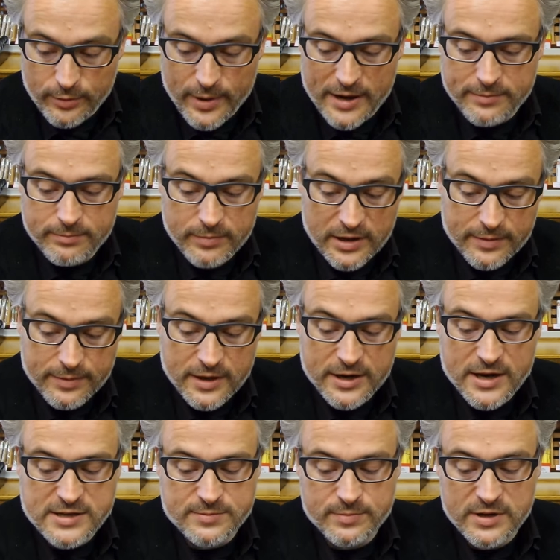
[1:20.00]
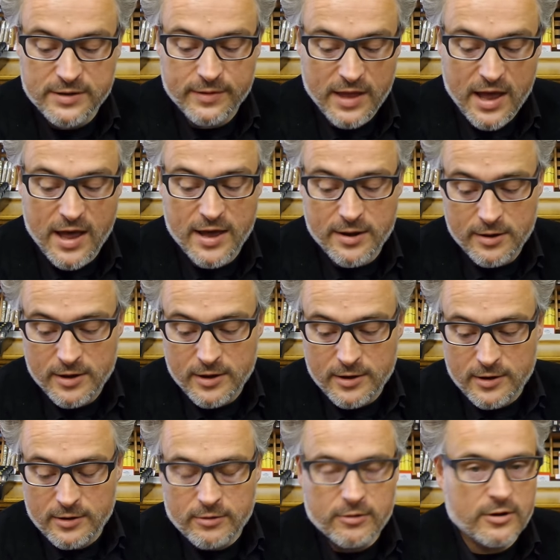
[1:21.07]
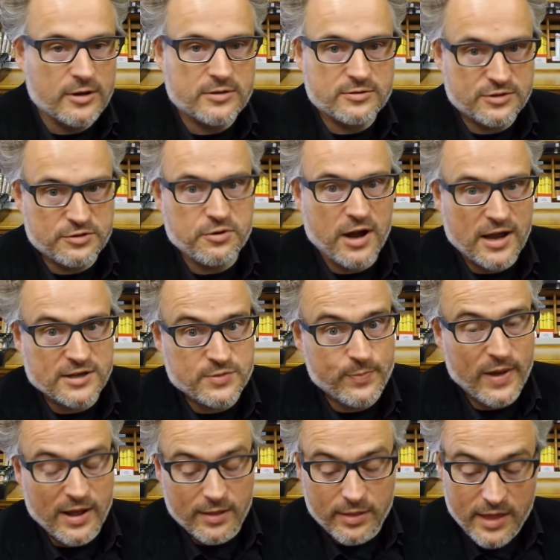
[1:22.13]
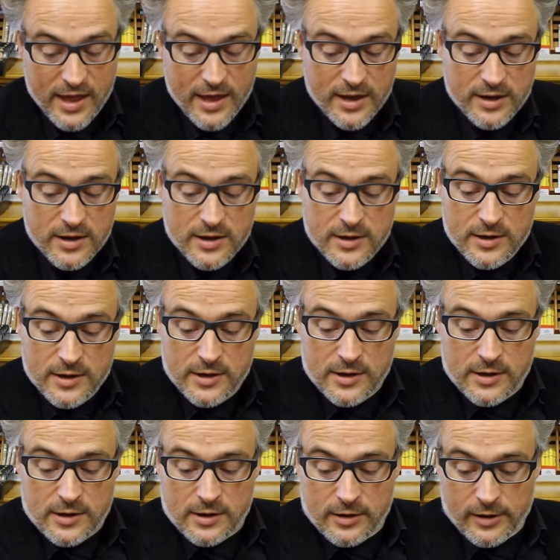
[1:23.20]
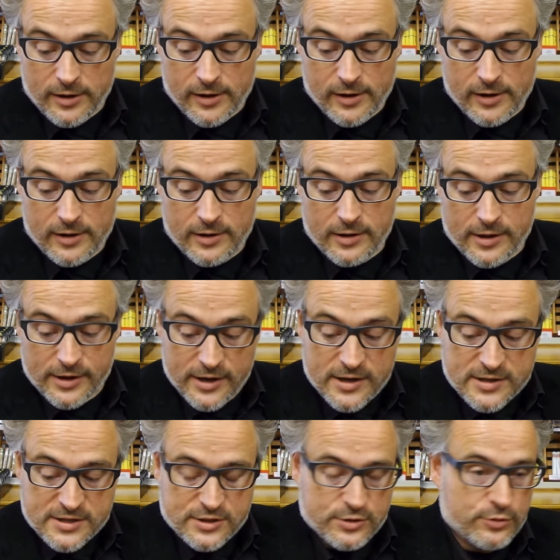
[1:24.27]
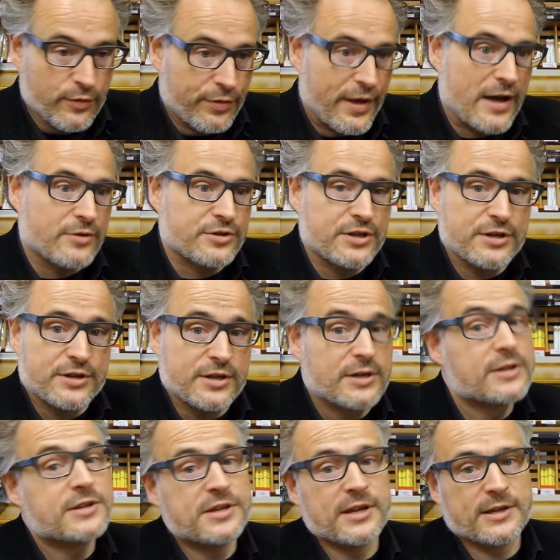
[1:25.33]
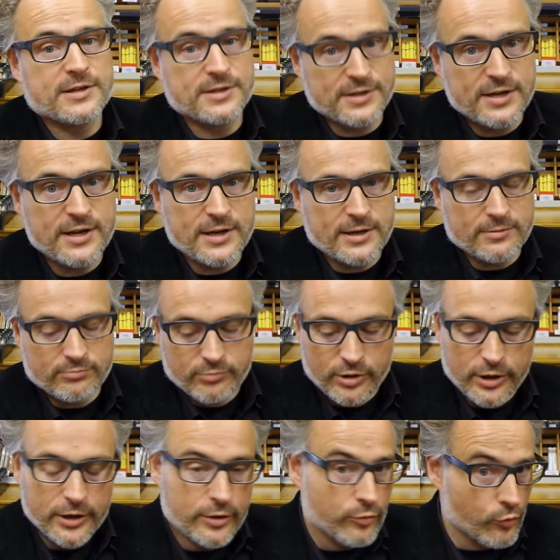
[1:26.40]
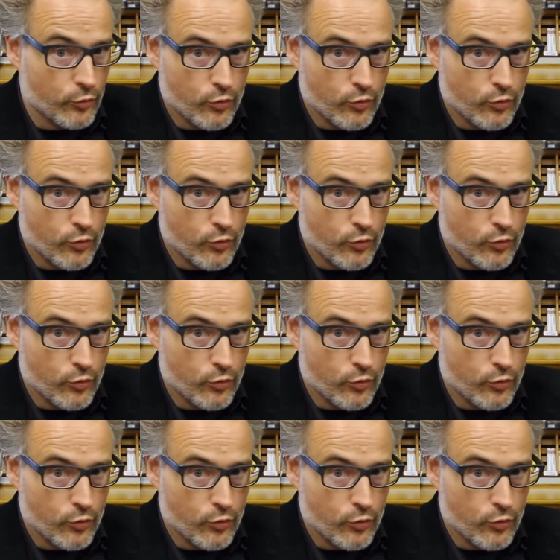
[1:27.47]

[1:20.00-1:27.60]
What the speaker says: So, but that doesn't mean that, because you can't spell that. It is 2016 in